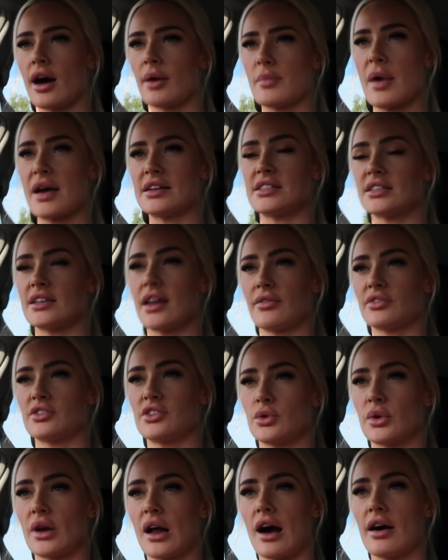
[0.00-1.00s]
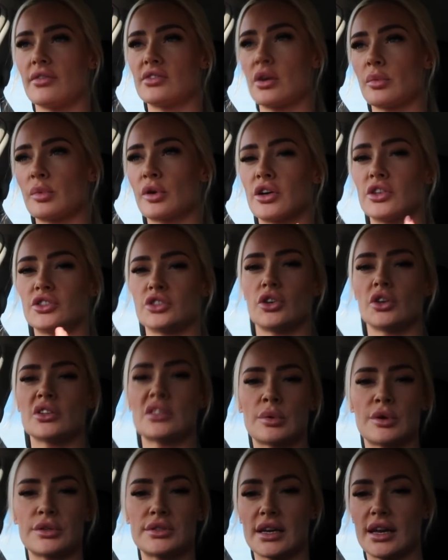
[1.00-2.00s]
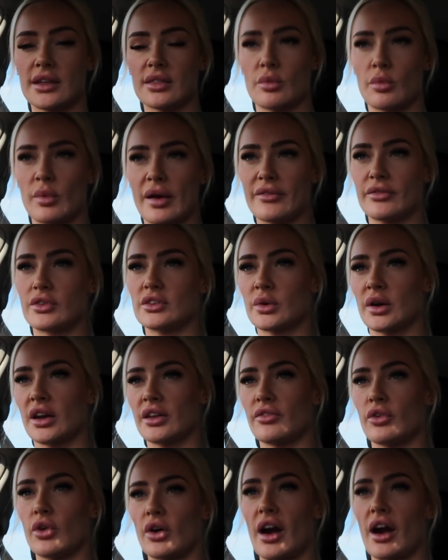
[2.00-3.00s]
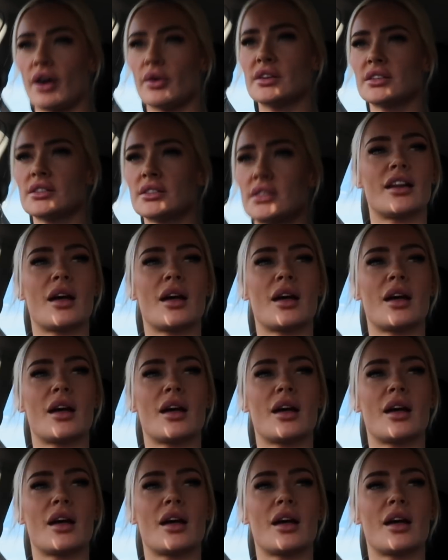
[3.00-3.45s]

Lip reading: I didn't have to do it after, because you're not supposed to get them wet for 24 hours.